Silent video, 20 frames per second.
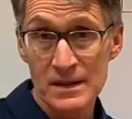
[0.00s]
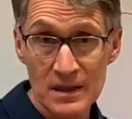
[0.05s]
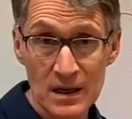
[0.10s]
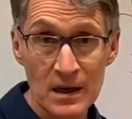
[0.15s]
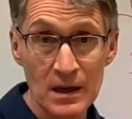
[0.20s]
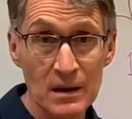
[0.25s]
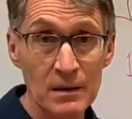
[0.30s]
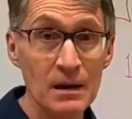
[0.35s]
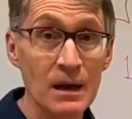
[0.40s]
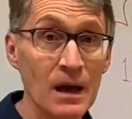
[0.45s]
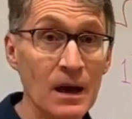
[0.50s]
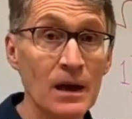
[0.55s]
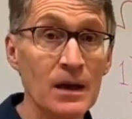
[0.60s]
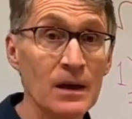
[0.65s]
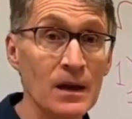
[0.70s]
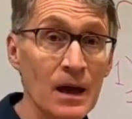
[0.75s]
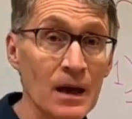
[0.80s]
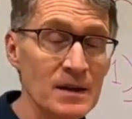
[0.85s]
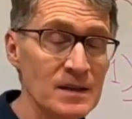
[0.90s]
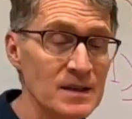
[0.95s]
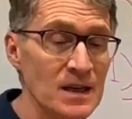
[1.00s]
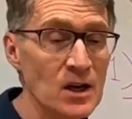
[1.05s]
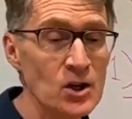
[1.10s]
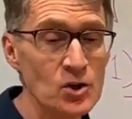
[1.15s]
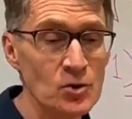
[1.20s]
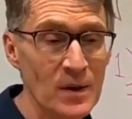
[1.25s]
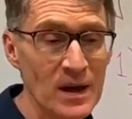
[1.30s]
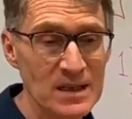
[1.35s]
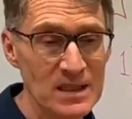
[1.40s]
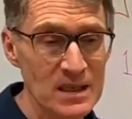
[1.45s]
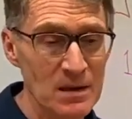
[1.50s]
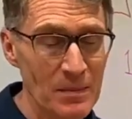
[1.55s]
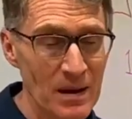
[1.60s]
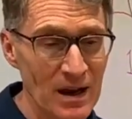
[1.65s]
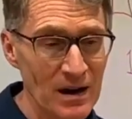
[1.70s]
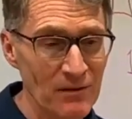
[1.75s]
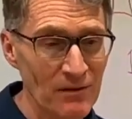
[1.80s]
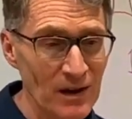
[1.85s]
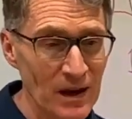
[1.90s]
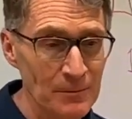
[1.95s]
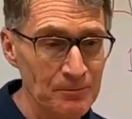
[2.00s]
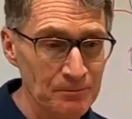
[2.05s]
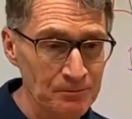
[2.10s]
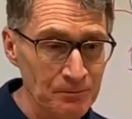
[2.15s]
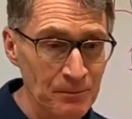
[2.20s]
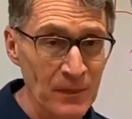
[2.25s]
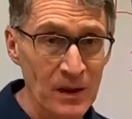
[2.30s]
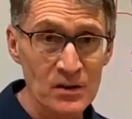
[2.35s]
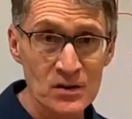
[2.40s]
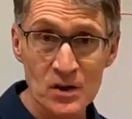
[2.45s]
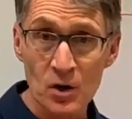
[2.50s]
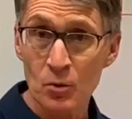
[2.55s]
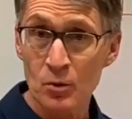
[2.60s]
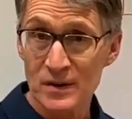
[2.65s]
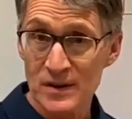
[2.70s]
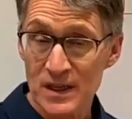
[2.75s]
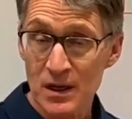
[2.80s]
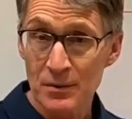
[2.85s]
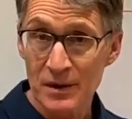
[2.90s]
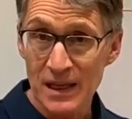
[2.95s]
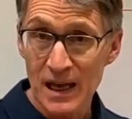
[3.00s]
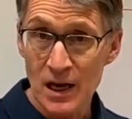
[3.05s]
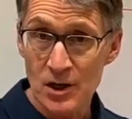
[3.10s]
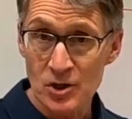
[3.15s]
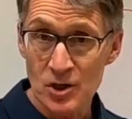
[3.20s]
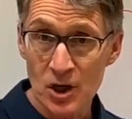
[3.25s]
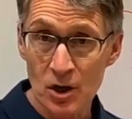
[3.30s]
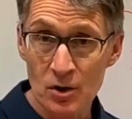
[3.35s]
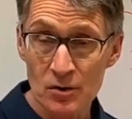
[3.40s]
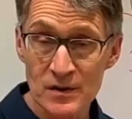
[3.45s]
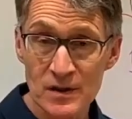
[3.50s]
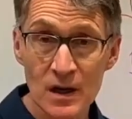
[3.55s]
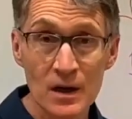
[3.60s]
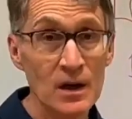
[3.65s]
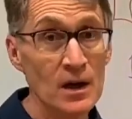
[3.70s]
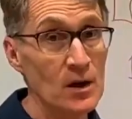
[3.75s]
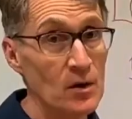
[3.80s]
that it accentuates the benefit. So we'll see what that shows.